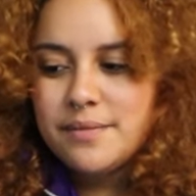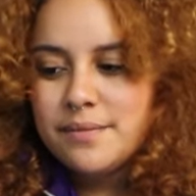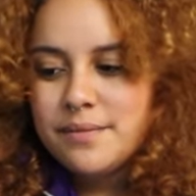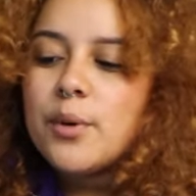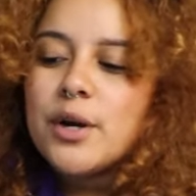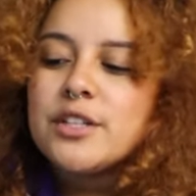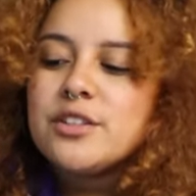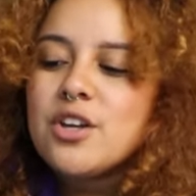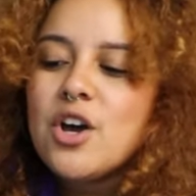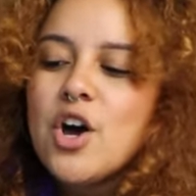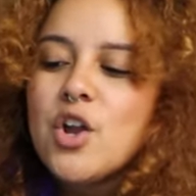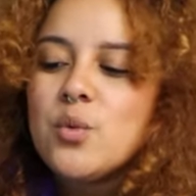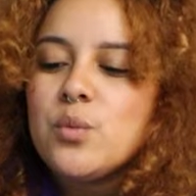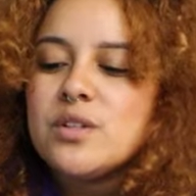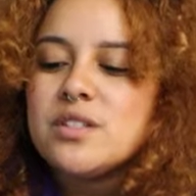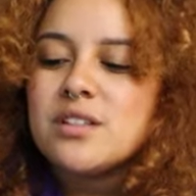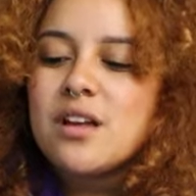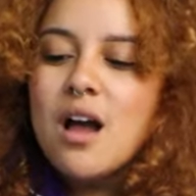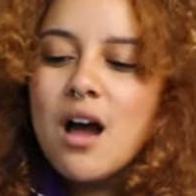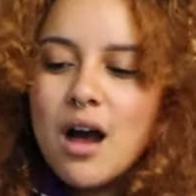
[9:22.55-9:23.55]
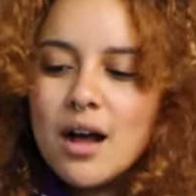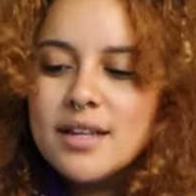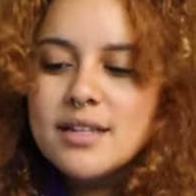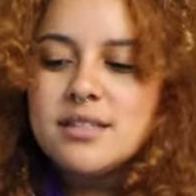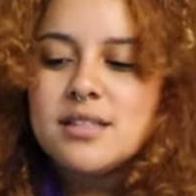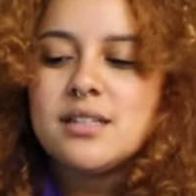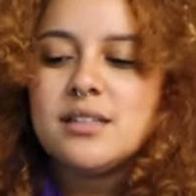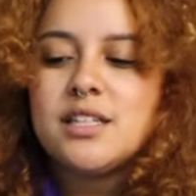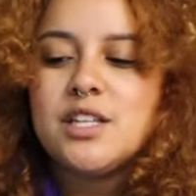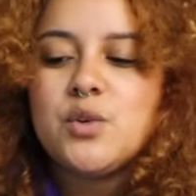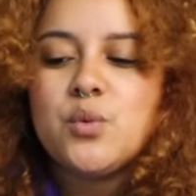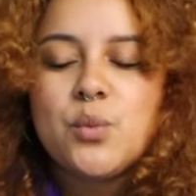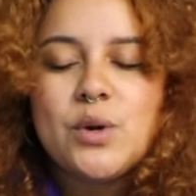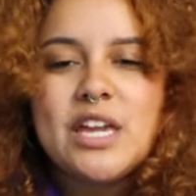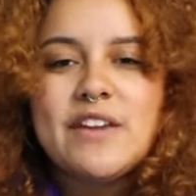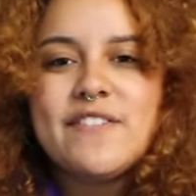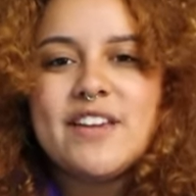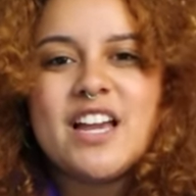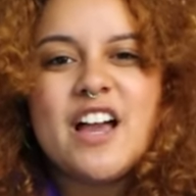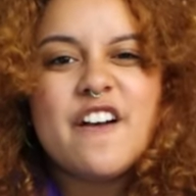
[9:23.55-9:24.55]
Breton was constantly
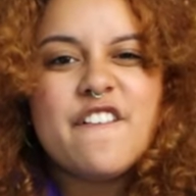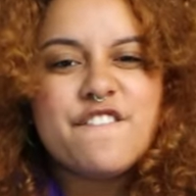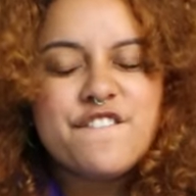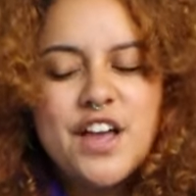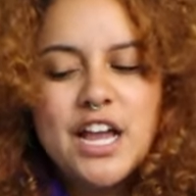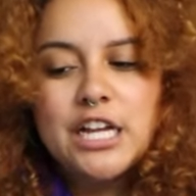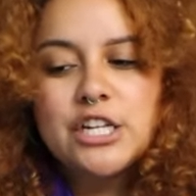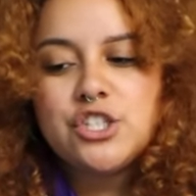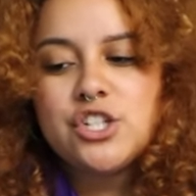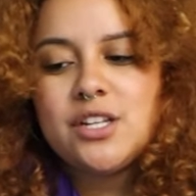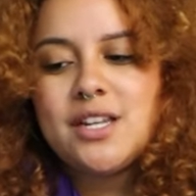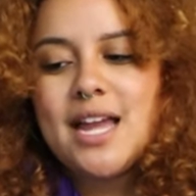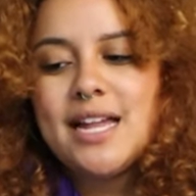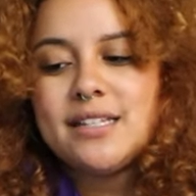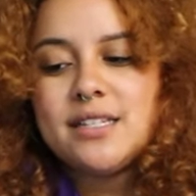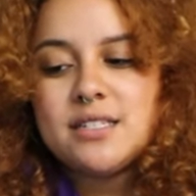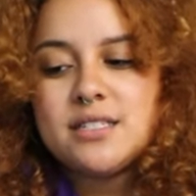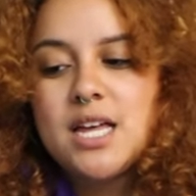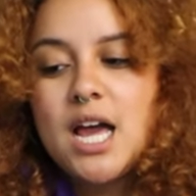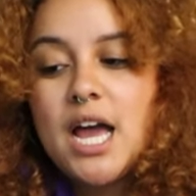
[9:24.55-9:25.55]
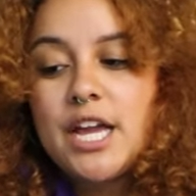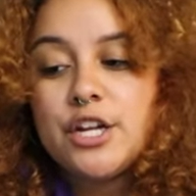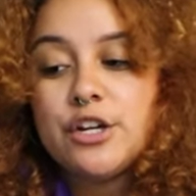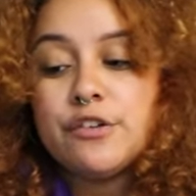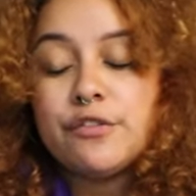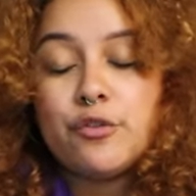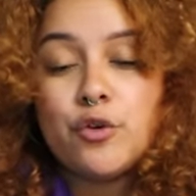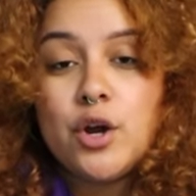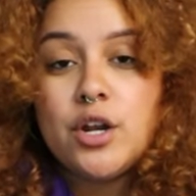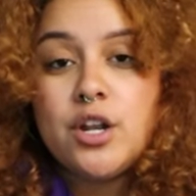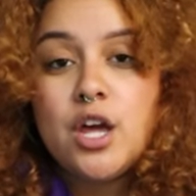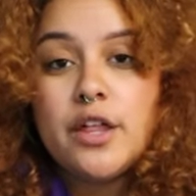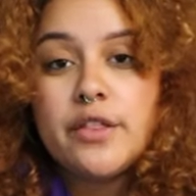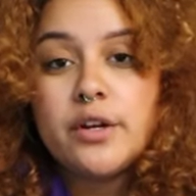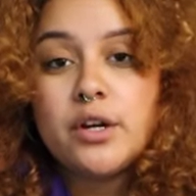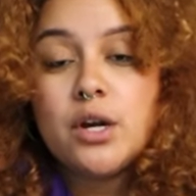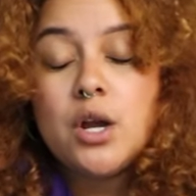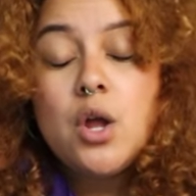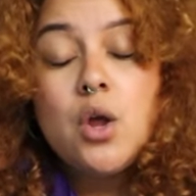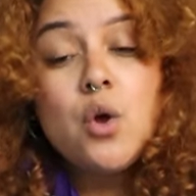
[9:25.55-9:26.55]
weaving affection and desire for
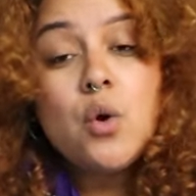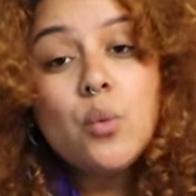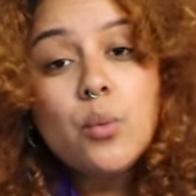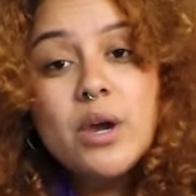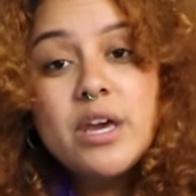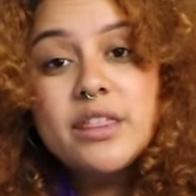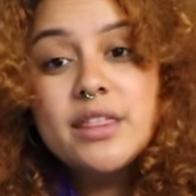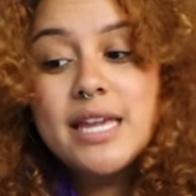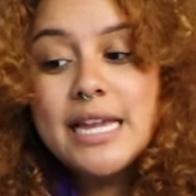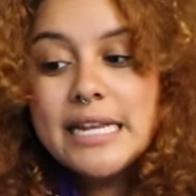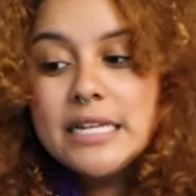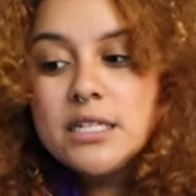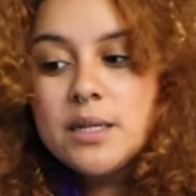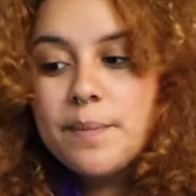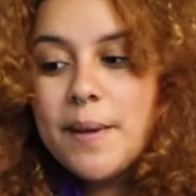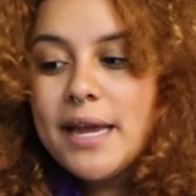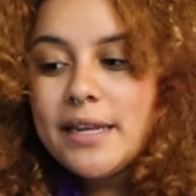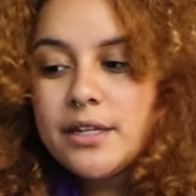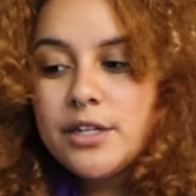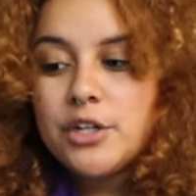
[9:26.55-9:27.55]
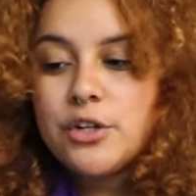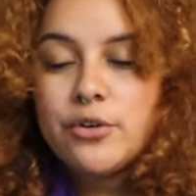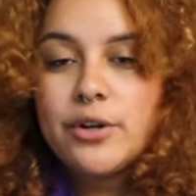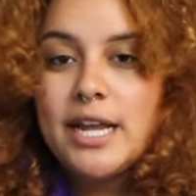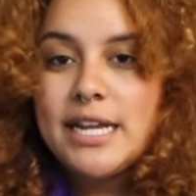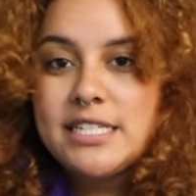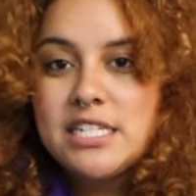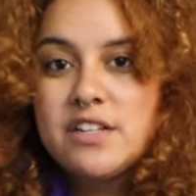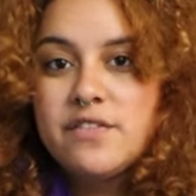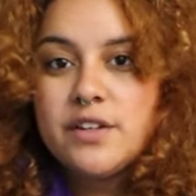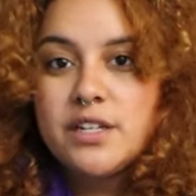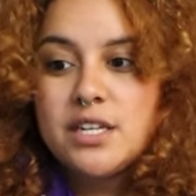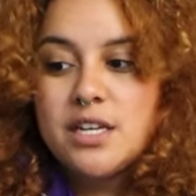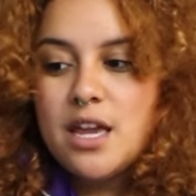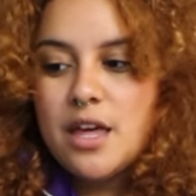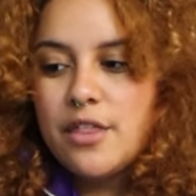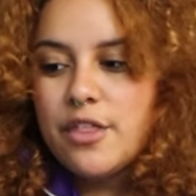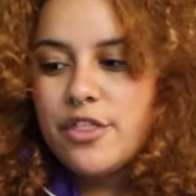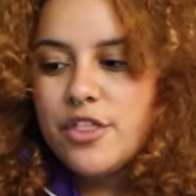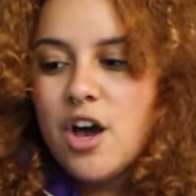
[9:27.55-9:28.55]
another with independent
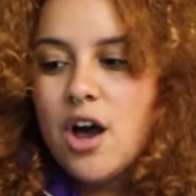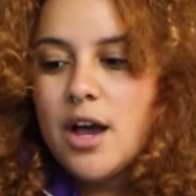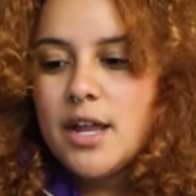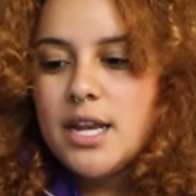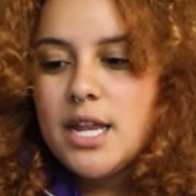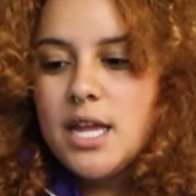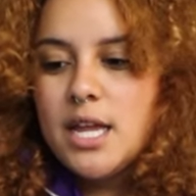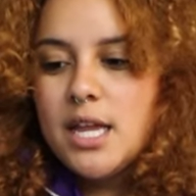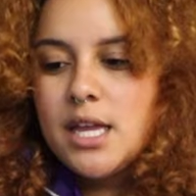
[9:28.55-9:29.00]
creativity and thought.